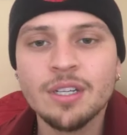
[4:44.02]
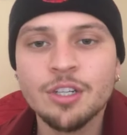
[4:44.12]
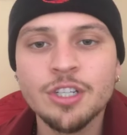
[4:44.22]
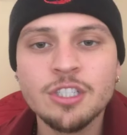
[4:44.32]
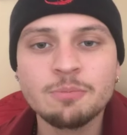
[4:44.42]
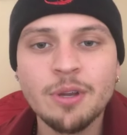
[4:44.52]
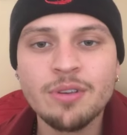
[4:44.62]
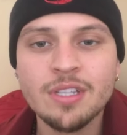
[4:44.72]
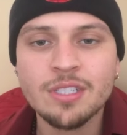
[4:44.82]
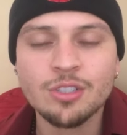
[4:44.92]
good
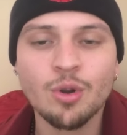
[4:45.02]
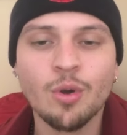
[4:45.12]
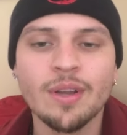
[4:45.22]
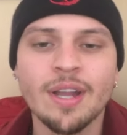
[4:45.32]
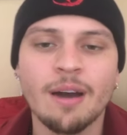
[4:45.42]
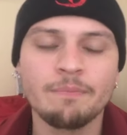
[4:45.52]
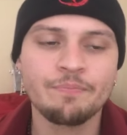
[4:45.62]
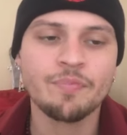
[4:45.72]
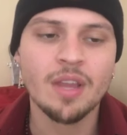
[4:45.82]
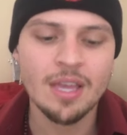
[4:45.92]
experiences growing up.
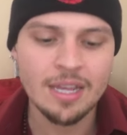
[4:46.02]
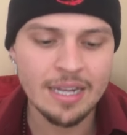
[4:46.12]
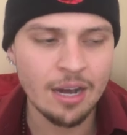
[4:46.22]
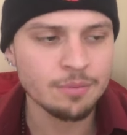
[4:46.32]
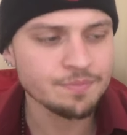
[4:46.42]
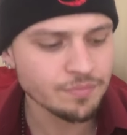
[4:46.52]
Now,